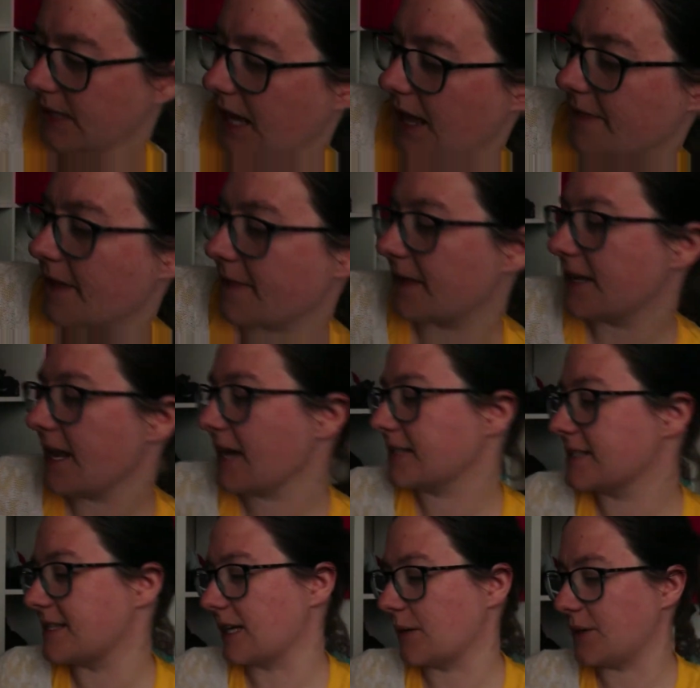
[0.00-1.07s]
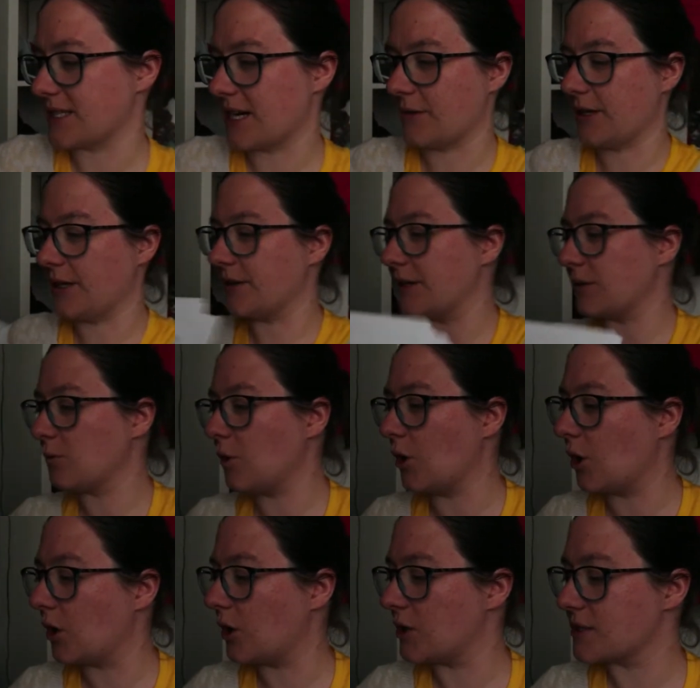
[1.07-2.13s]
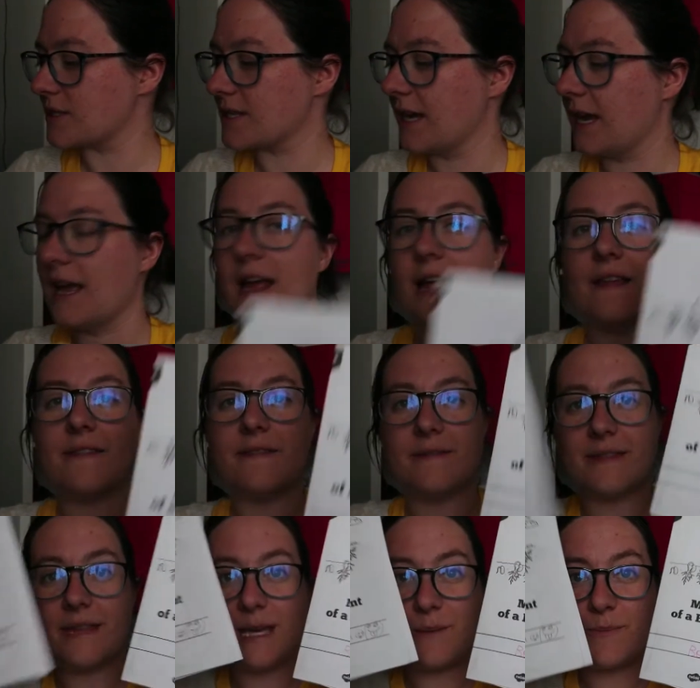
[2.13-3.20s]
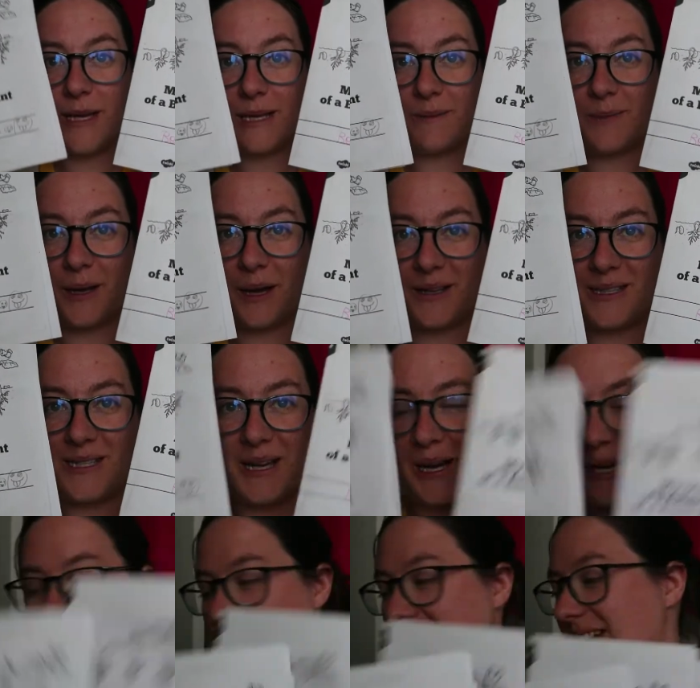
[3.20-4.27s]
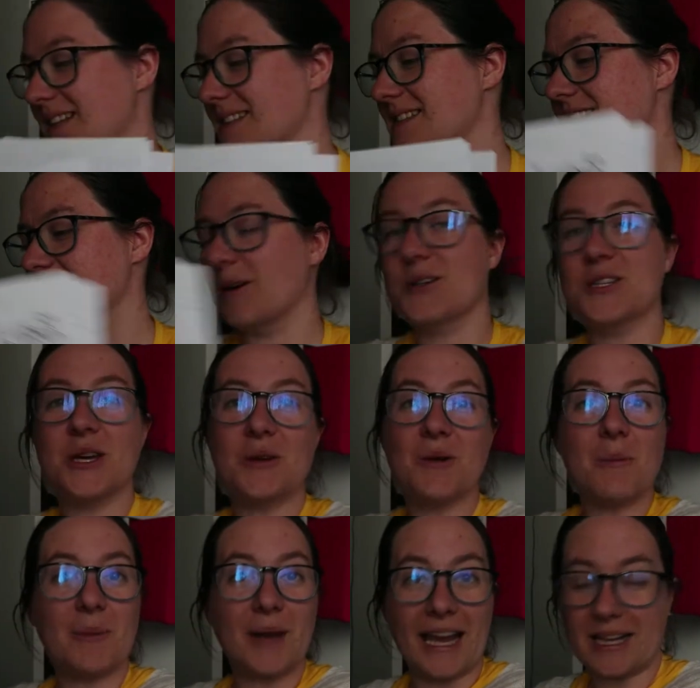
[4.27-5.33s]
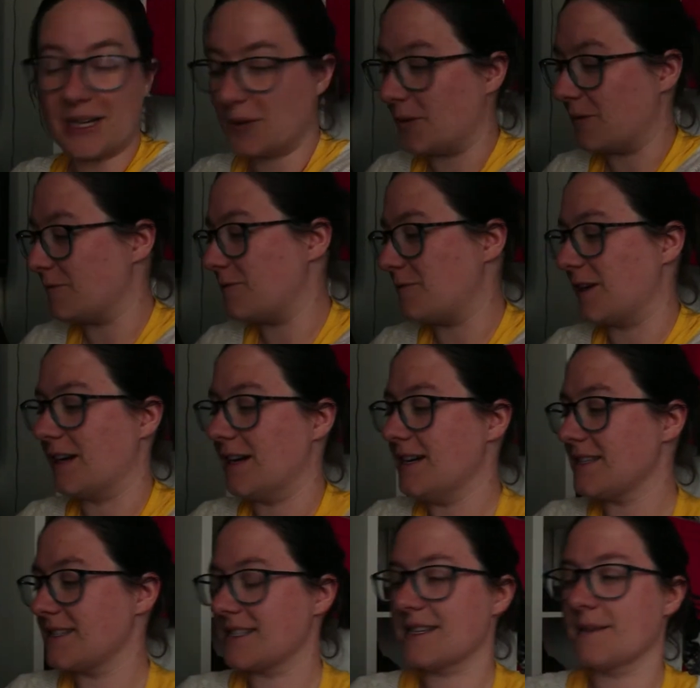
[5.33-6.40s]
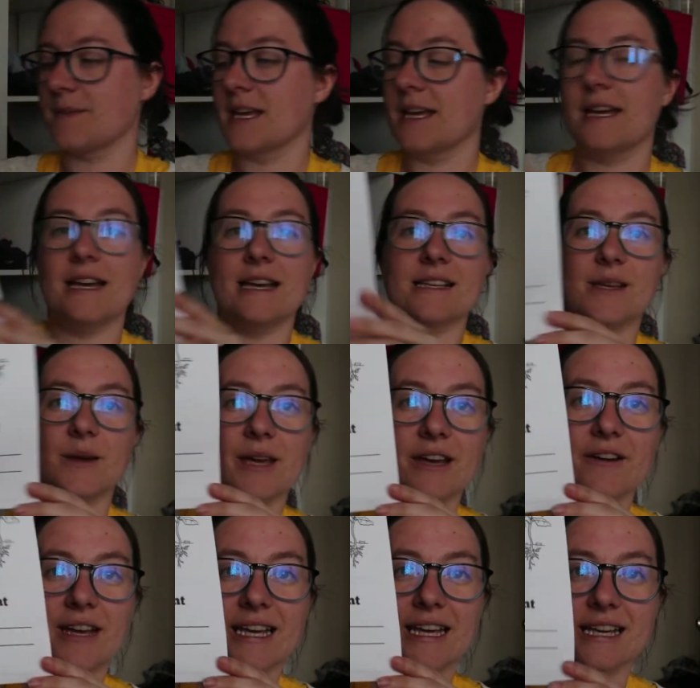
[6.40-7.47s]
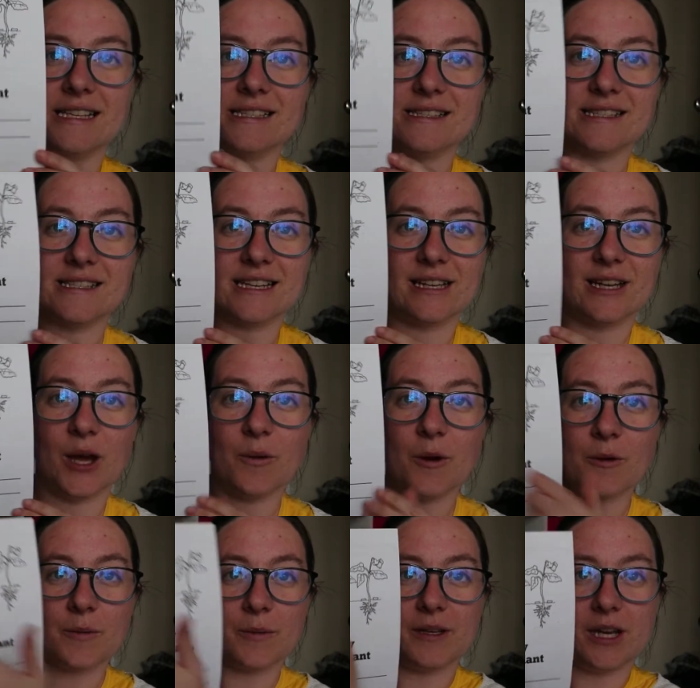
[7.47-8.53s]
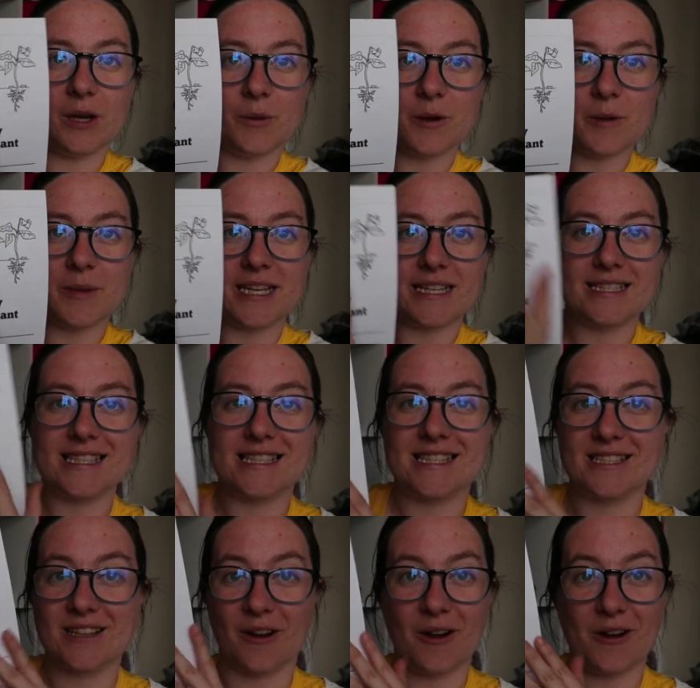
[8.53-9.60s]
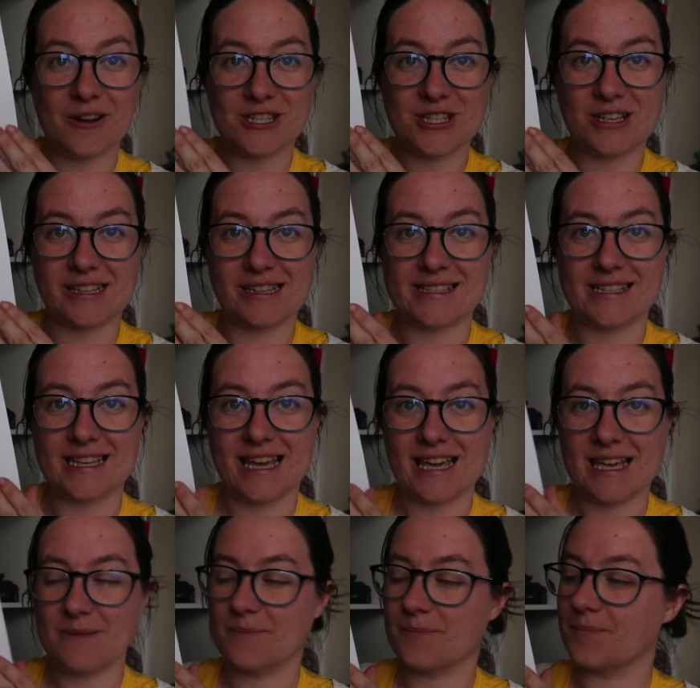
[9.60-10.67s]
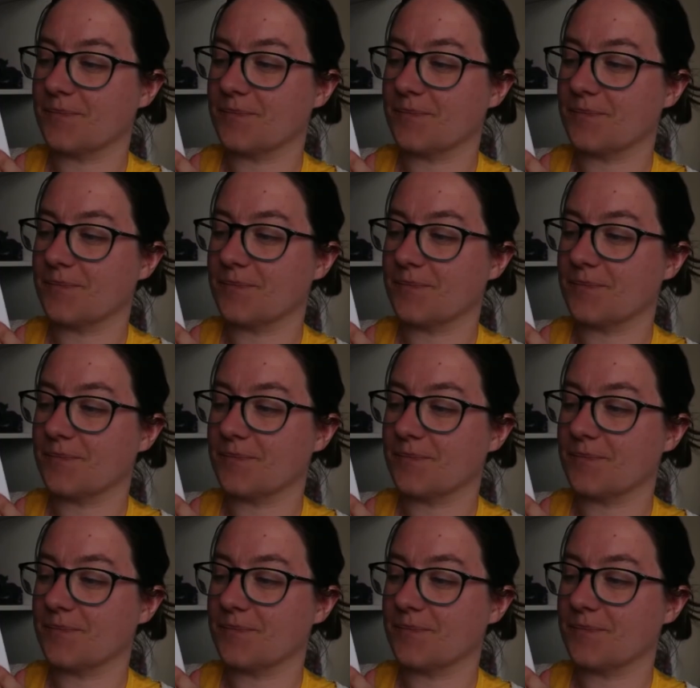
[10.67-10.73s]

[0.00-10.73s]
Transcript: Then the next thing we downloaded was the Bean Plant Diaries. So I'll show you a blank one first. So here it is. So lower, lower ability stars, you can see.